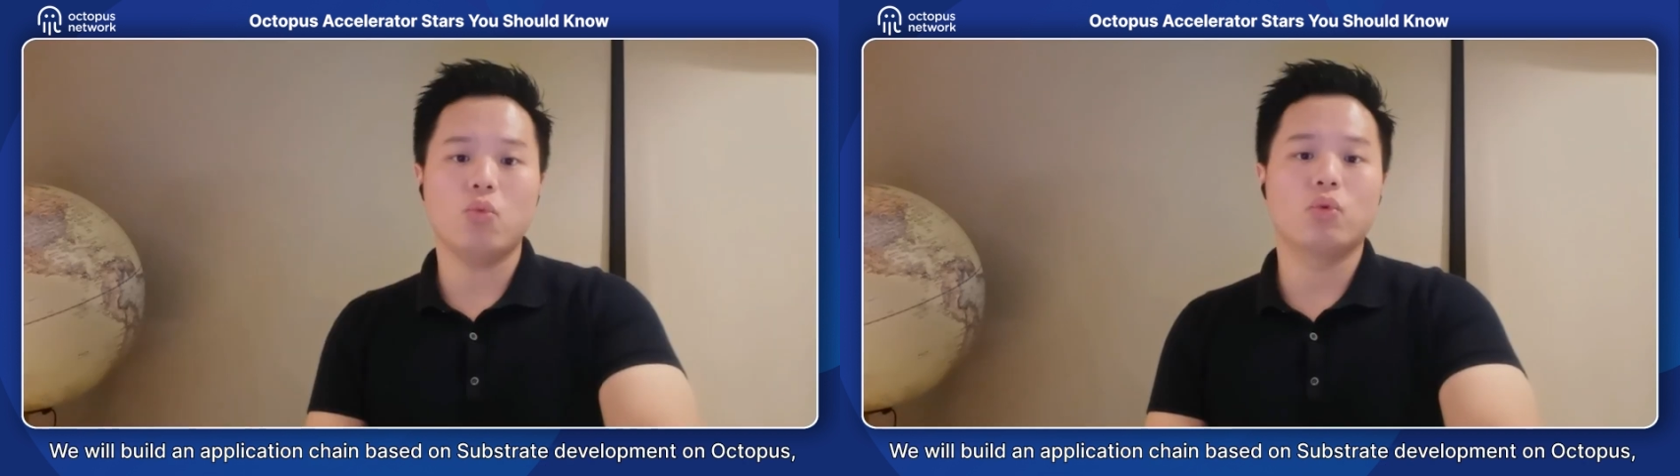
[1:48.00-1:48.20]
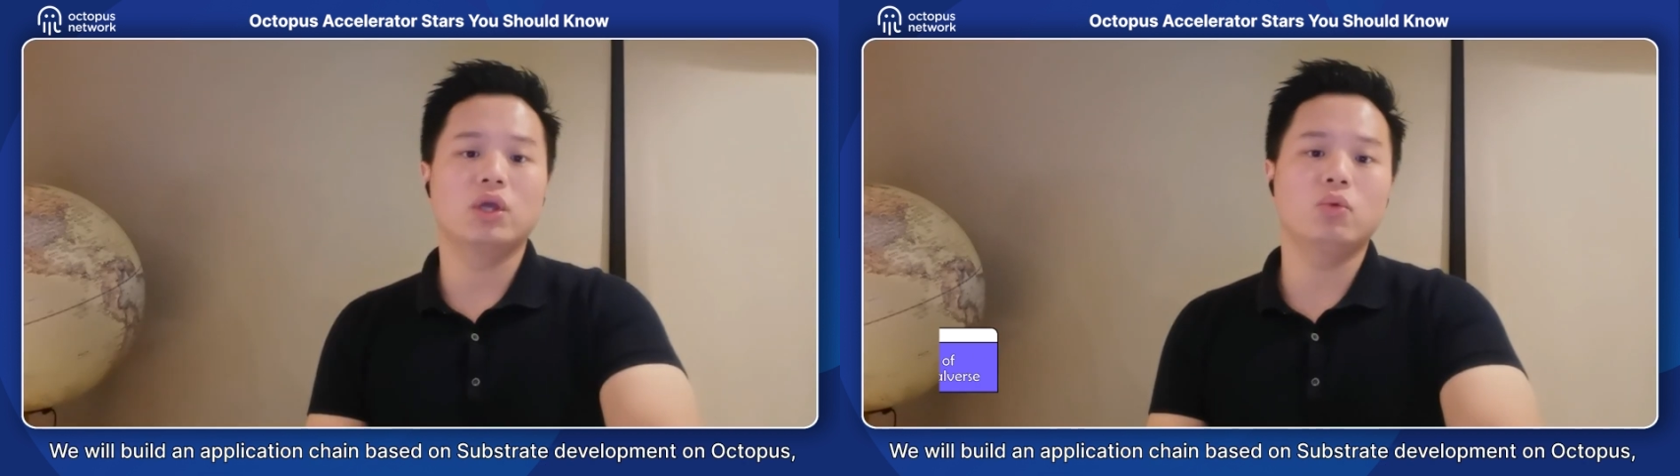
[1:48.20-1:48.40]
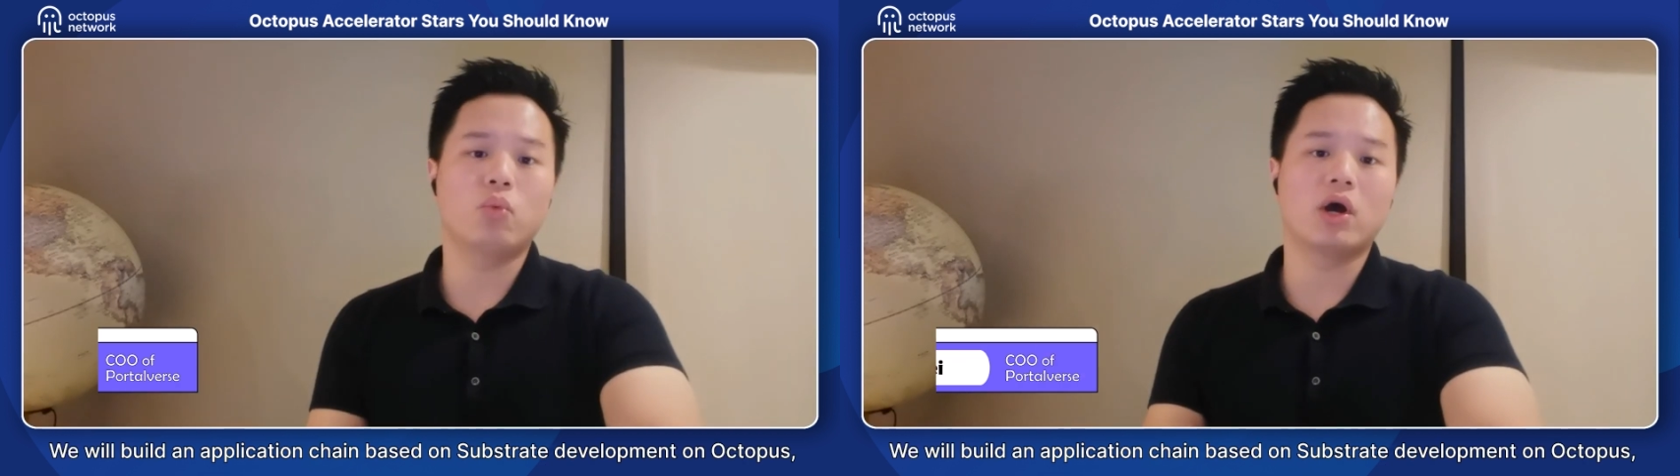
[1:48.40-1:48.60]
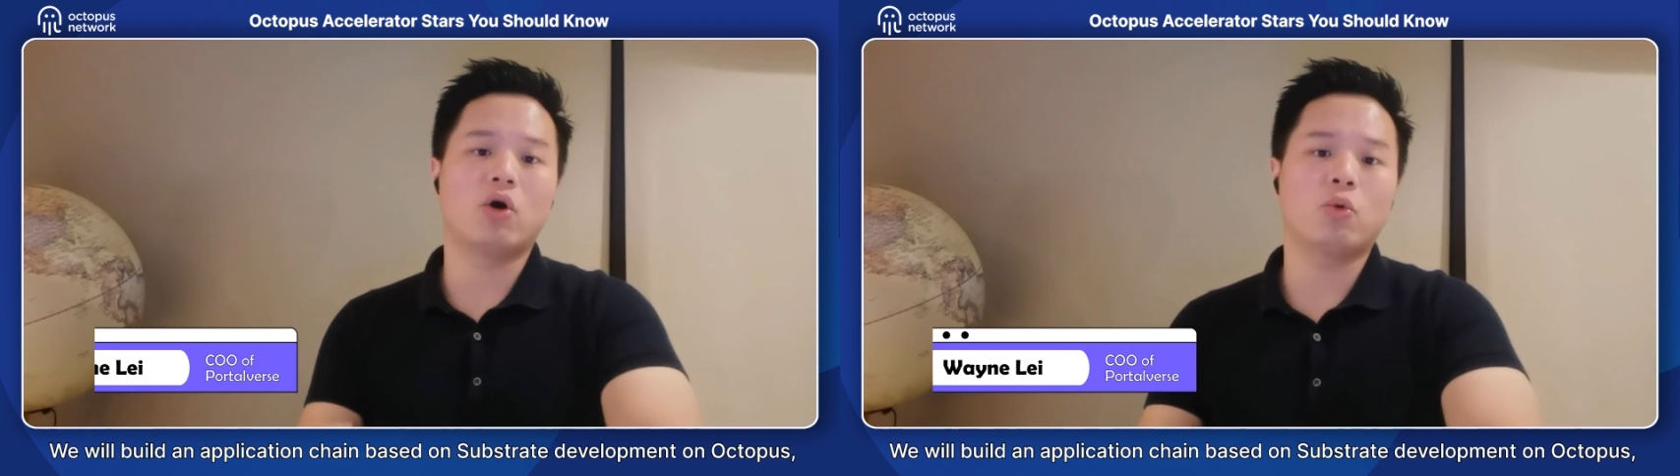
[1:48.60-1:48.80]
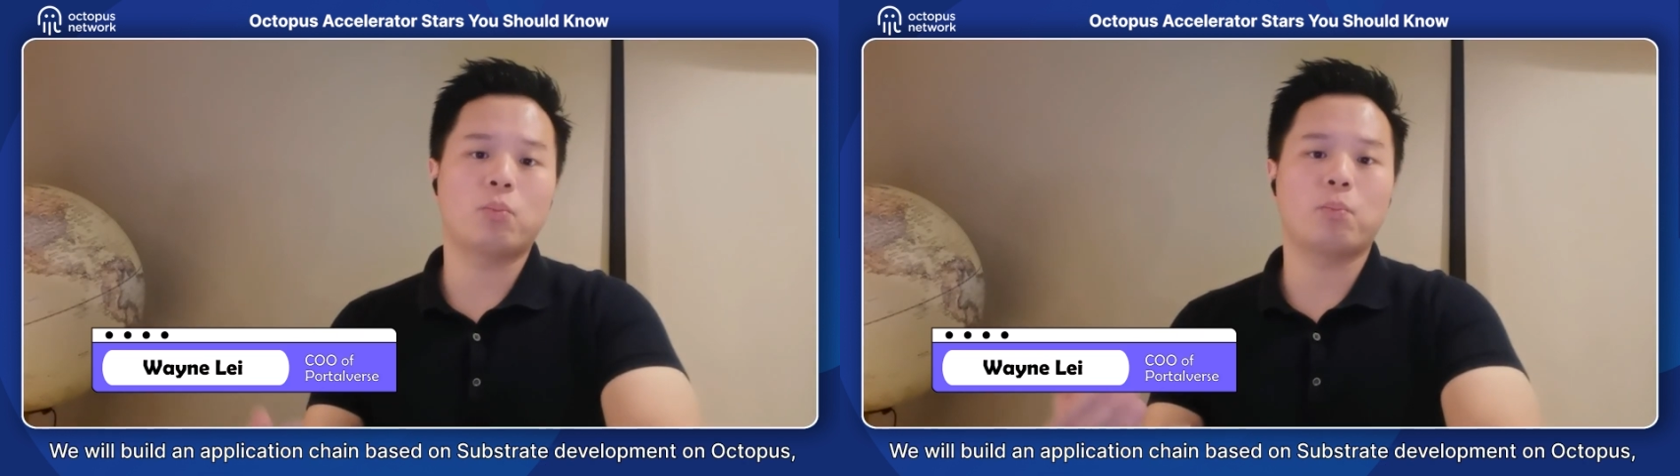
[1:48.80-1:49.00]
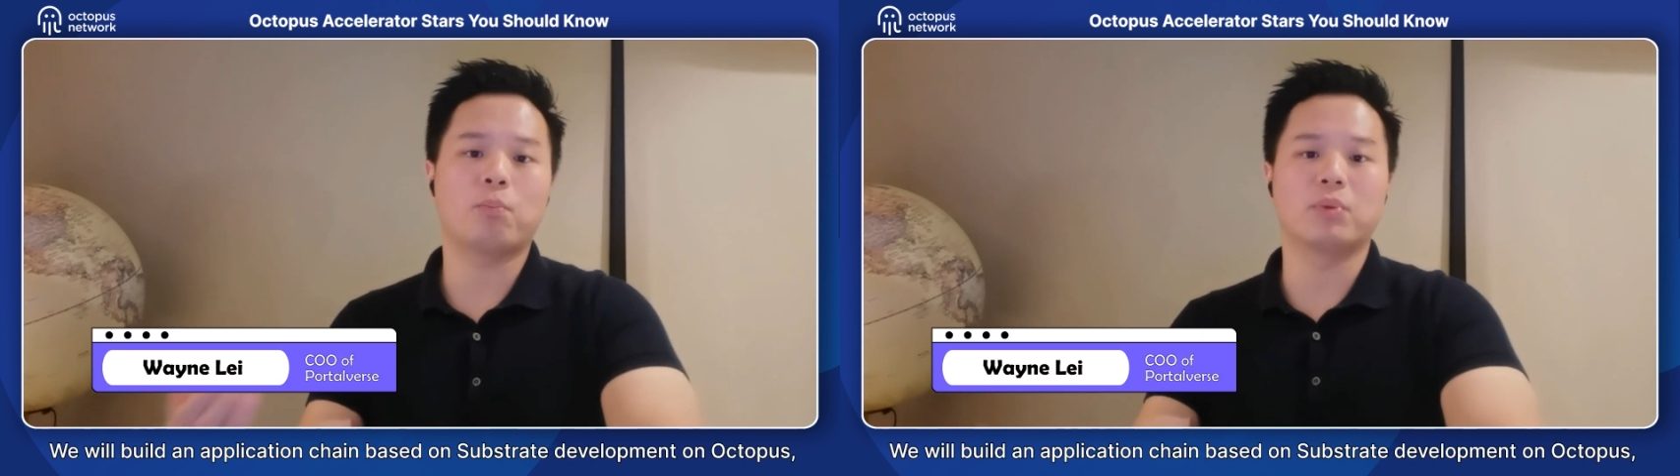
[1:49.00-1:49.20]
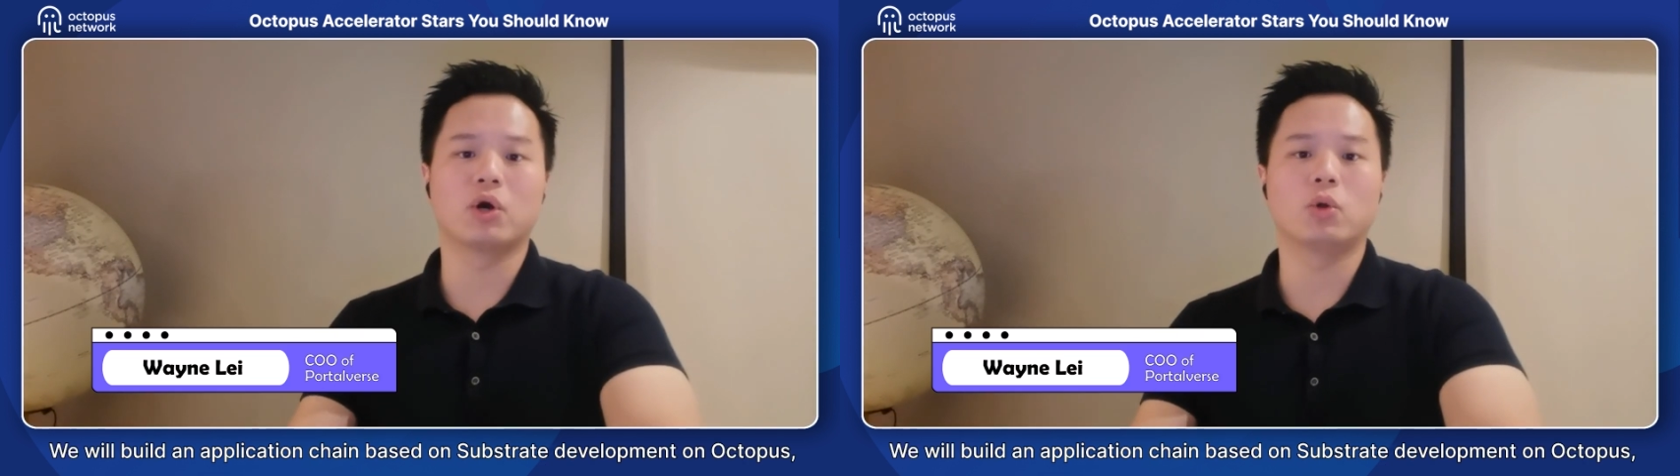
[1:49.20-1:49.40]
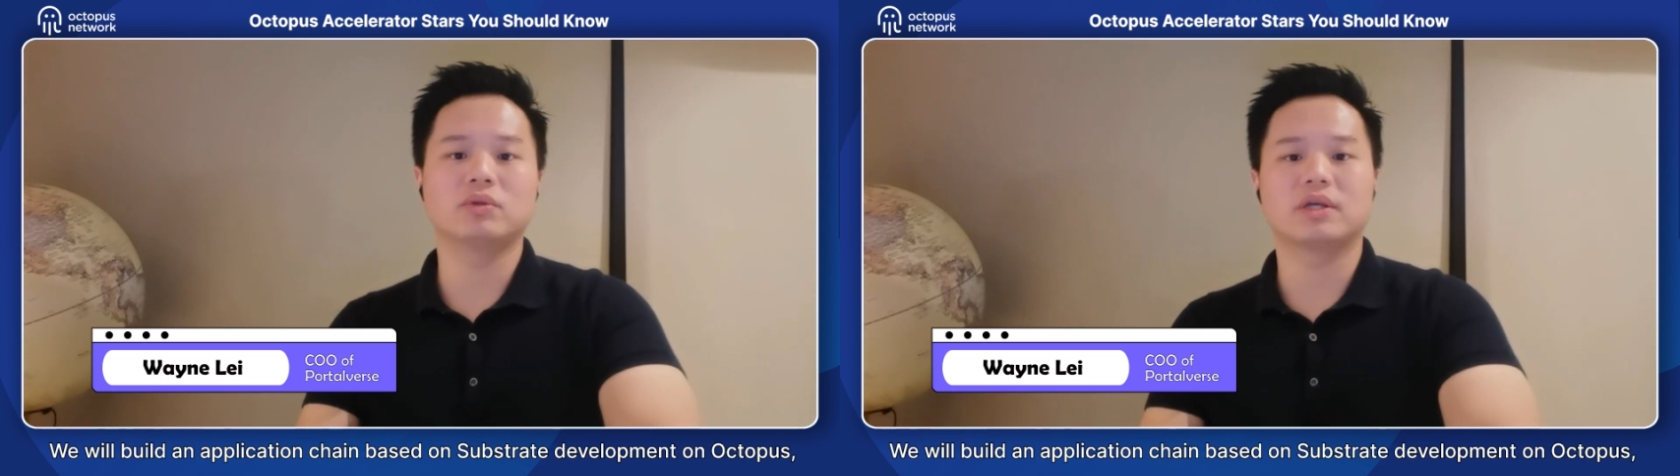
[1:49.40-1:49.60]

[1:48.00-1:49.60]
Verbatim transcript: We will build